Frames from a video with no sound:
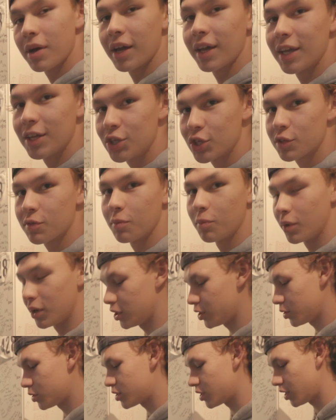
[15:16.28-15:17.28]
like it just from
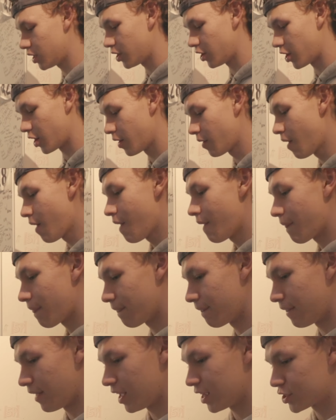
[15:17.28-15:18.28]
what you see here.
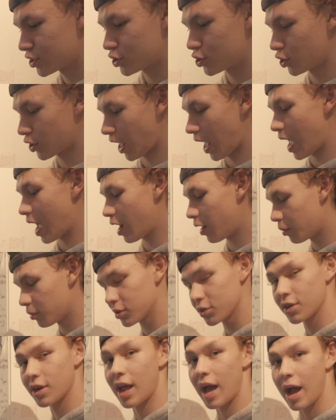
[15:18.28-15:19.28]
This took
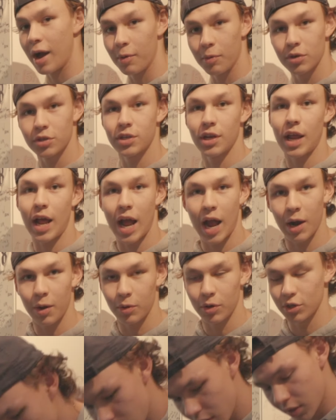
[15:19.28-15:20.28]
hours and hours and
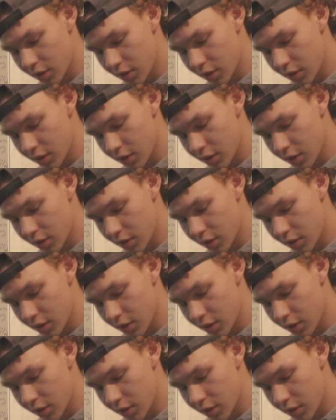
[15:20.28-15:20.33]
hours.